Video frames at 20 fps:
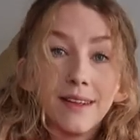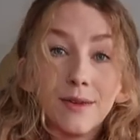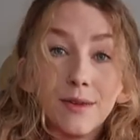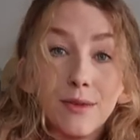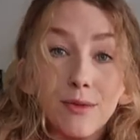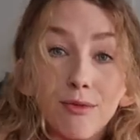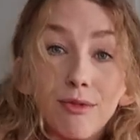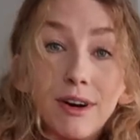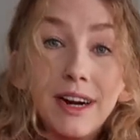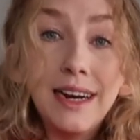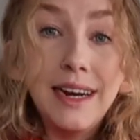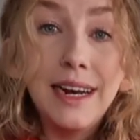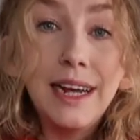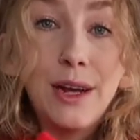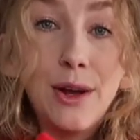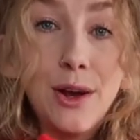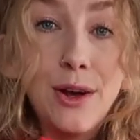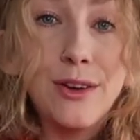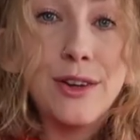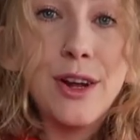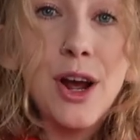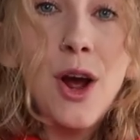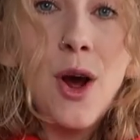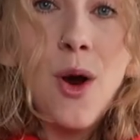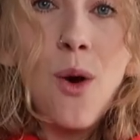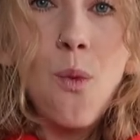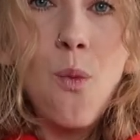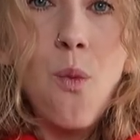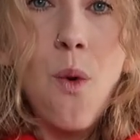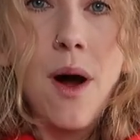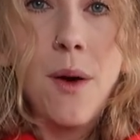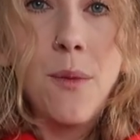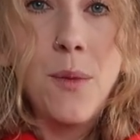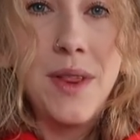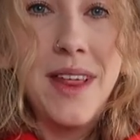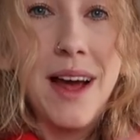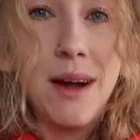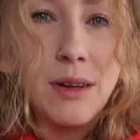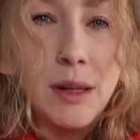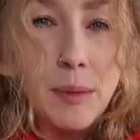this is a really good one
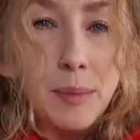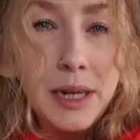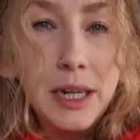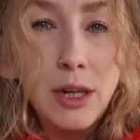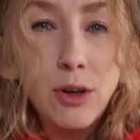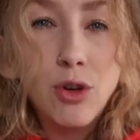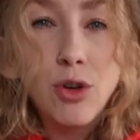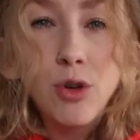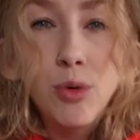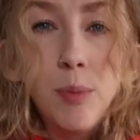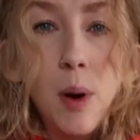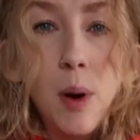without it being too